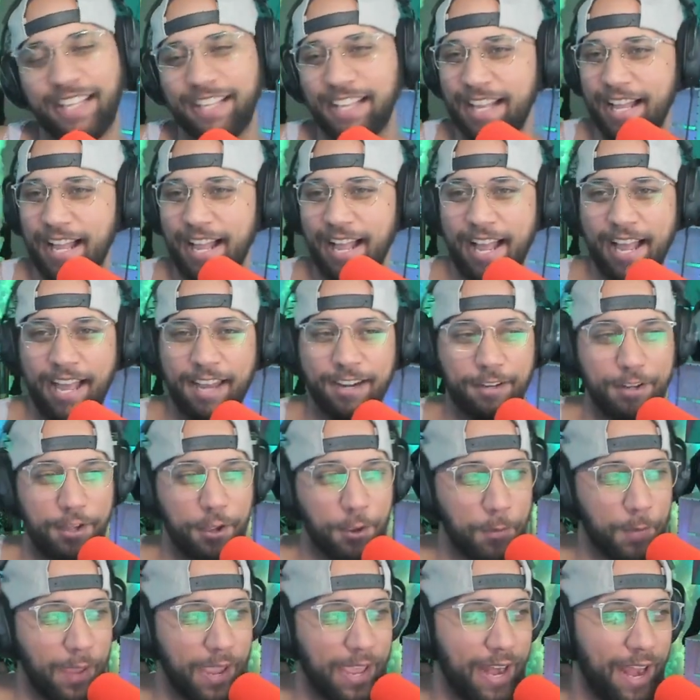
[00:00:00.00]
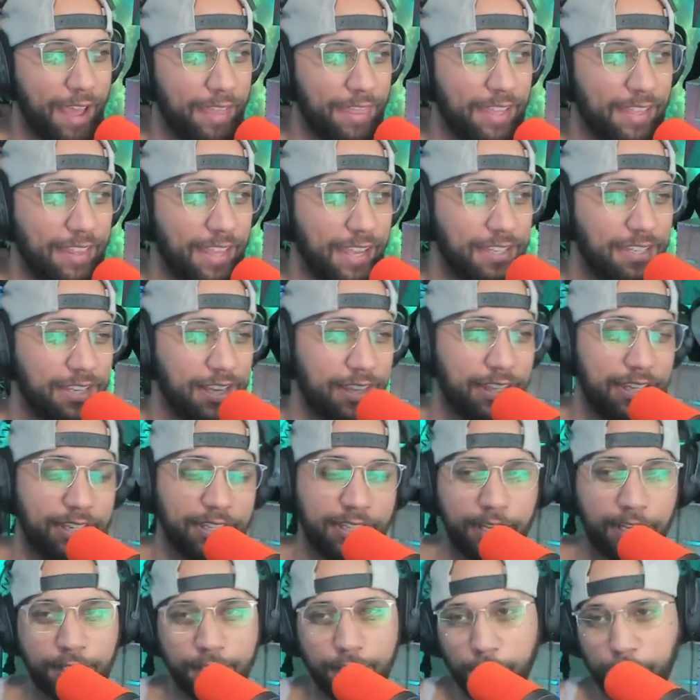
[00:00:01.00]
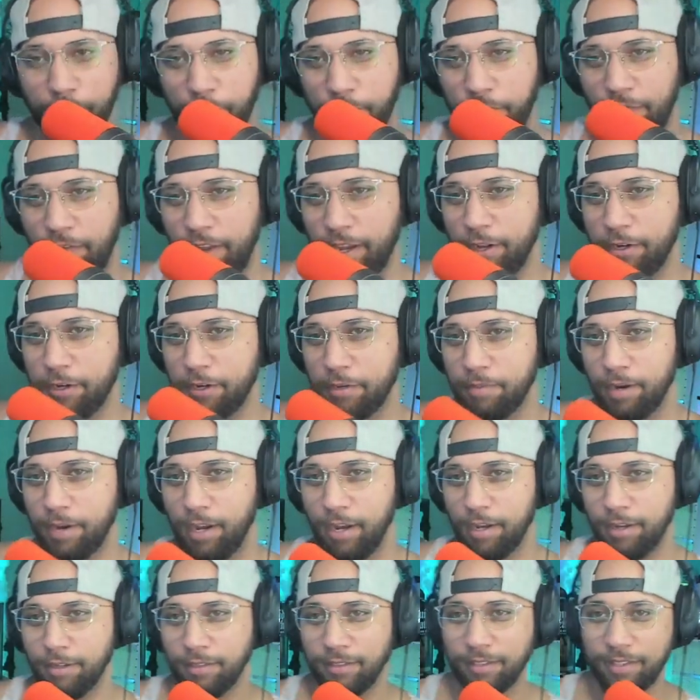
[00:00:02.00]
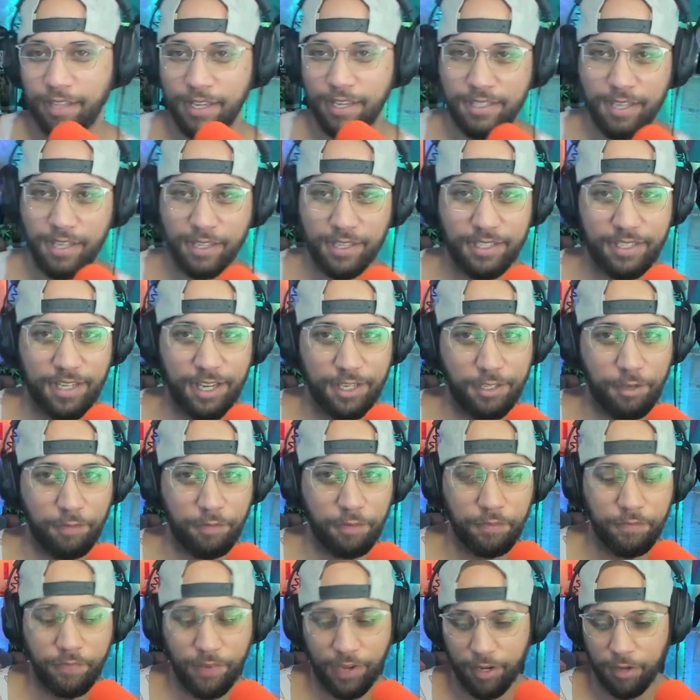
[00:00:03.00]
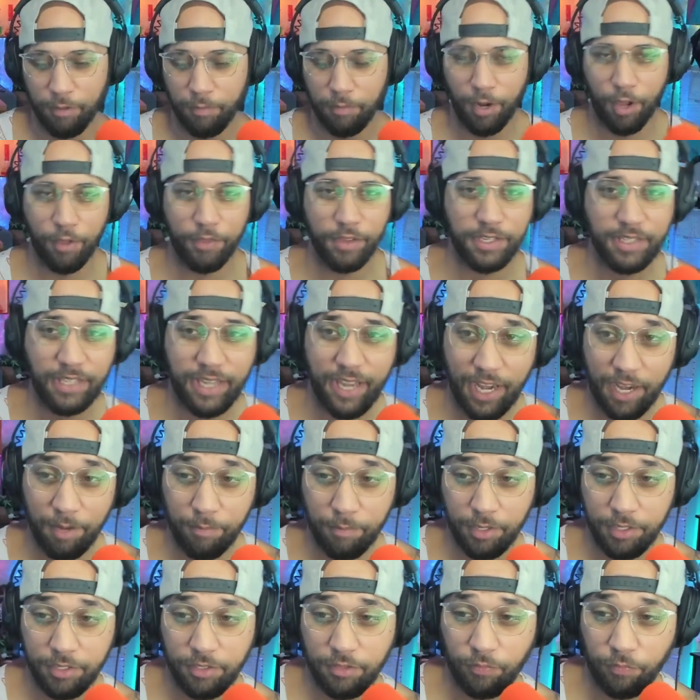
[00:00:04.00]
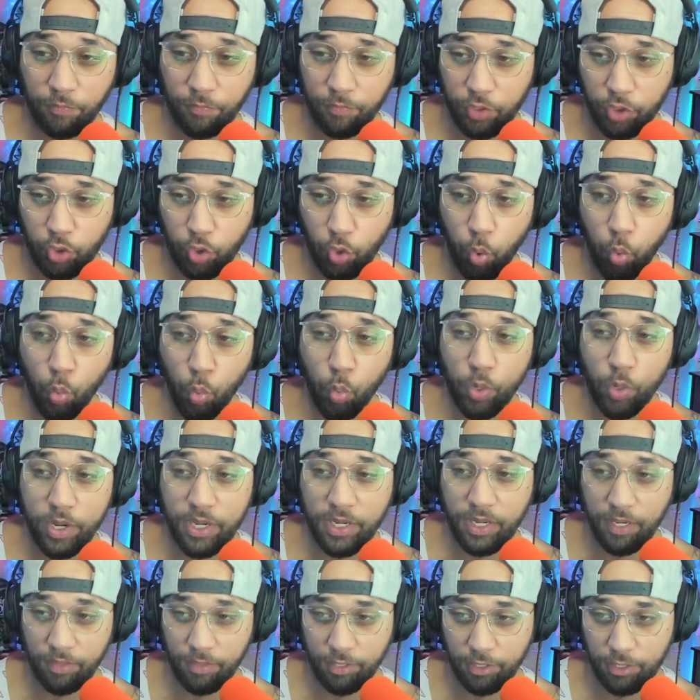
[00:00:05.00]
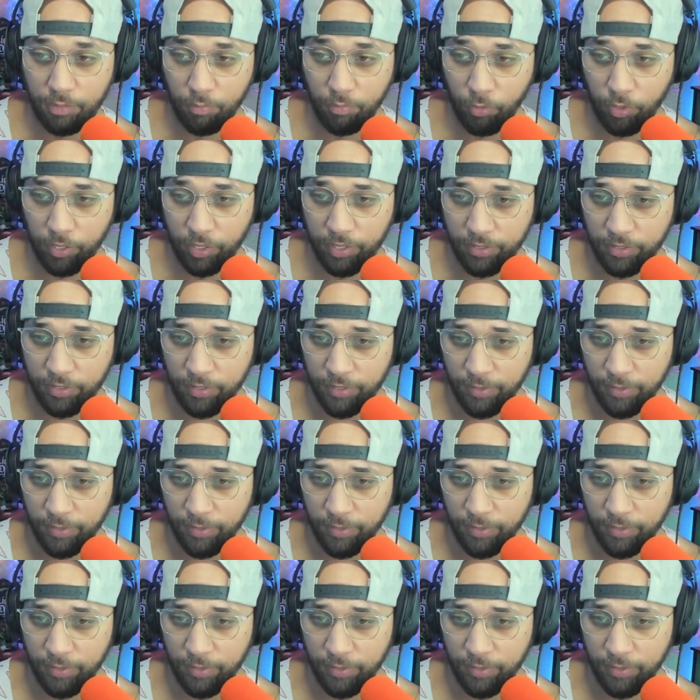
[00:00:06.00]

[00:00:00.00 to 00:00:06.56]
I don't know, man. I think they set these kids up for failure, bro. They set these kids up for failure, bro. This camera is tweaking this morning.